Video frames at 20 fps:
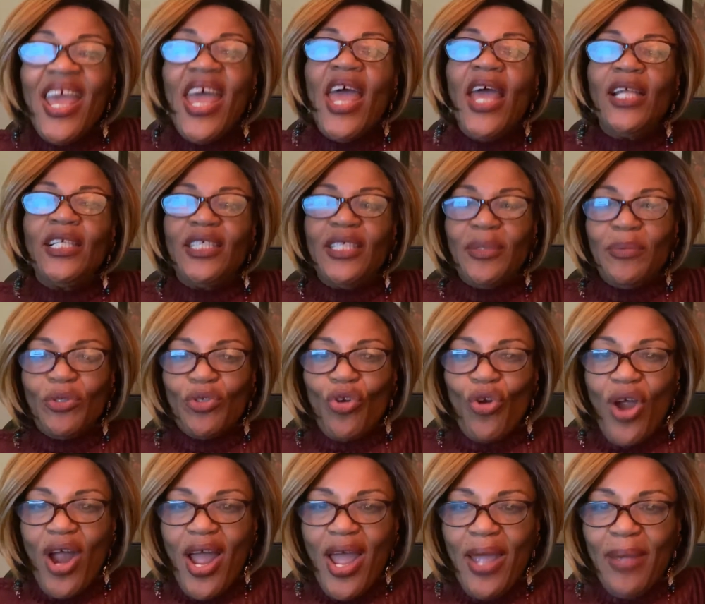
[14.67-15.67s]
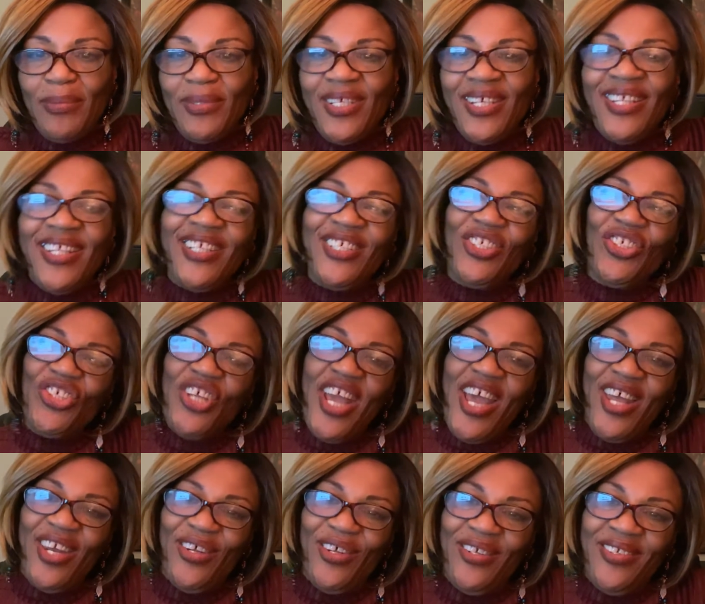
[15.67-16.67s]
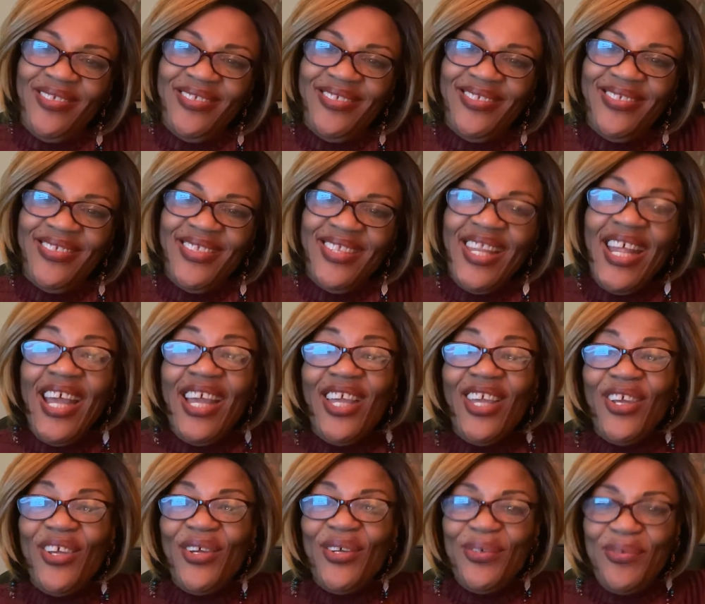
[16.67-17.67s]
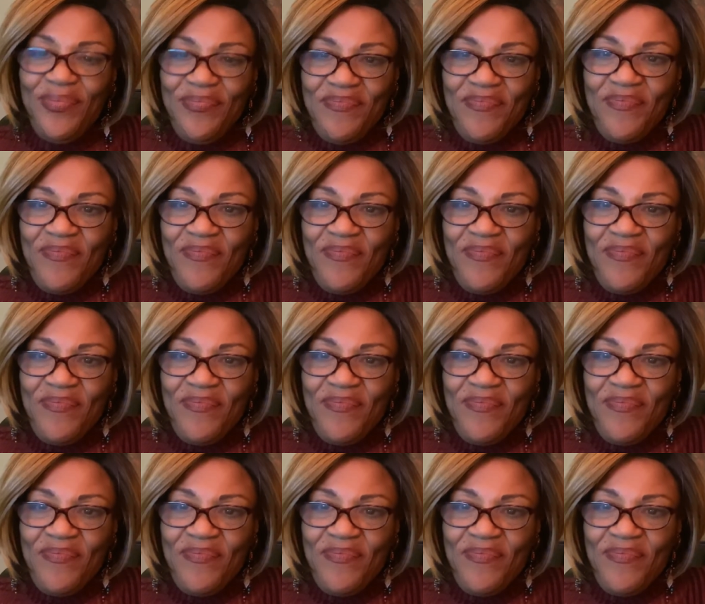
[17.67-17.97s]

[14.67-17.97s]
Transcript: and subscribe to this channel. Thank you.